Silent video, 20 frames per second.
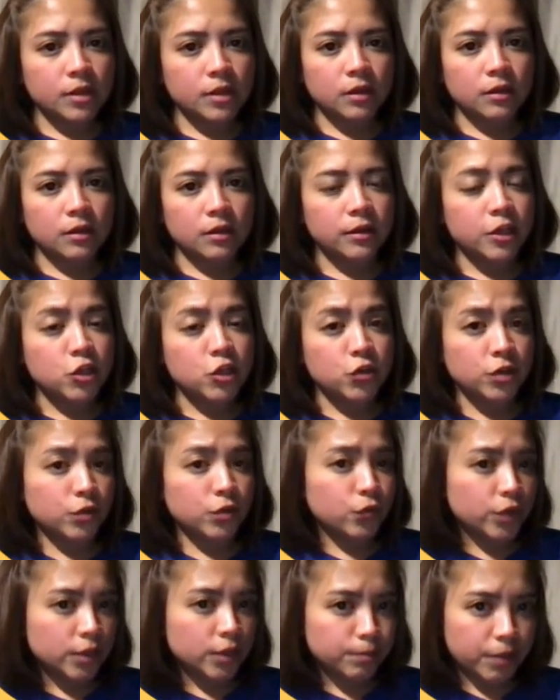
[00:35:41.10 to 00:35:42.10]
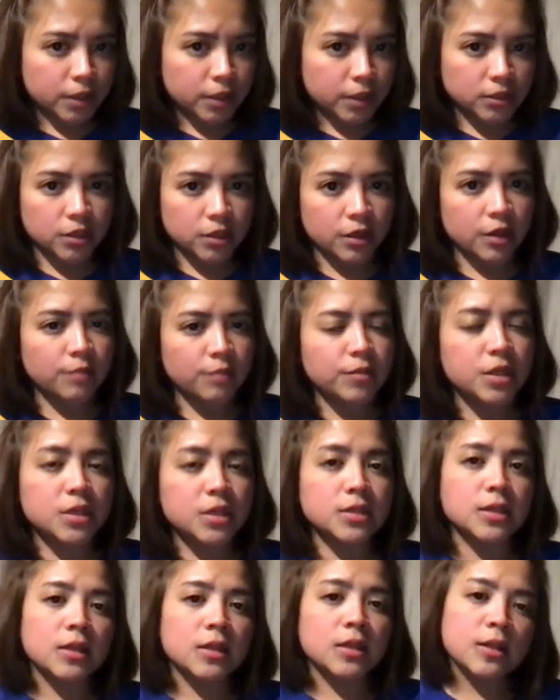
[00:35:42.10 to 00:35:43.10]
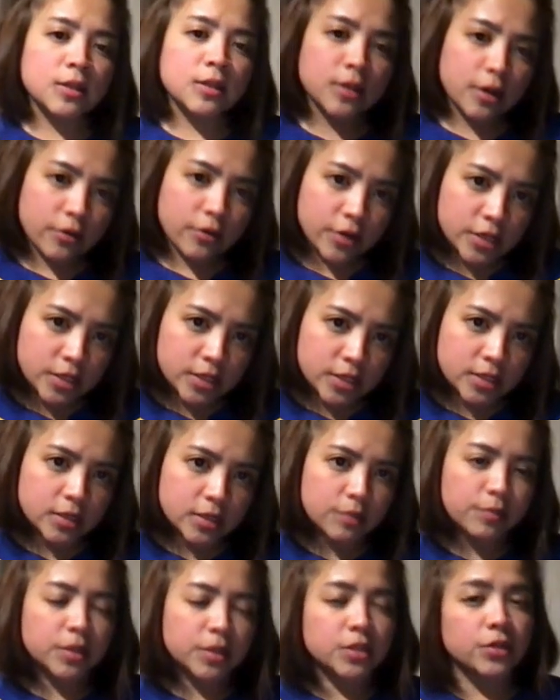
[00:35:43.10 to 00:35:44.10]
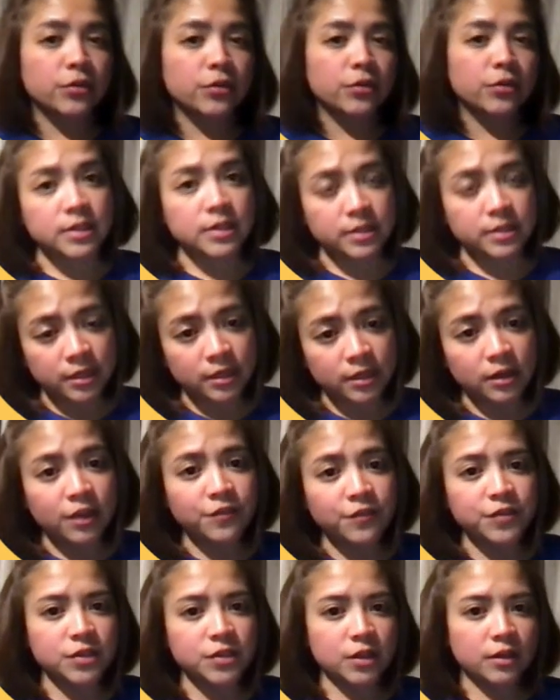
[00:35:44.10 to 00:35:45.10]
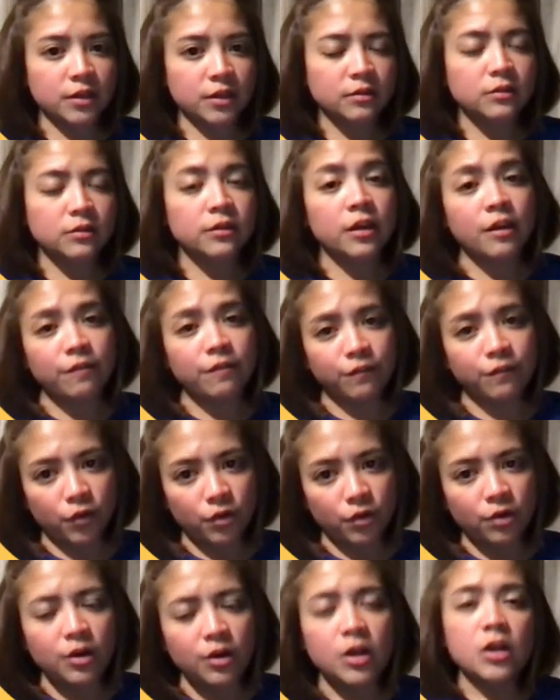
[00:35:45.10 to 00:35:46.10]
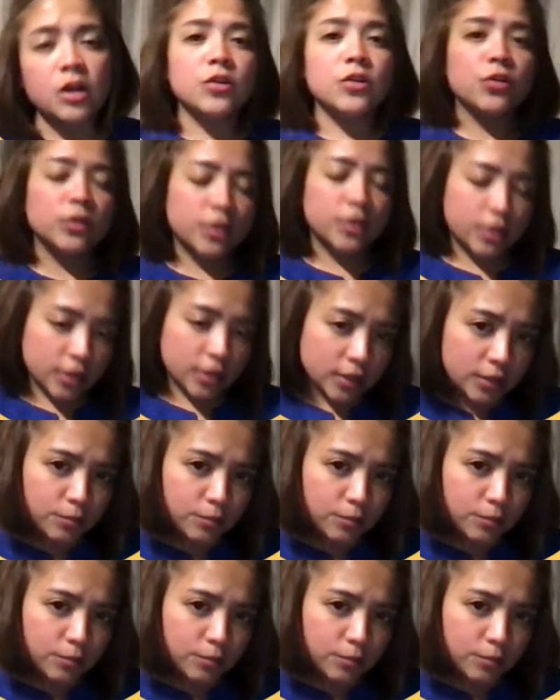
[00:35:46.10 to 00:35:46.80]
they shouldn't work part time because it encourages a materialistic lifestyle. Therefore, your third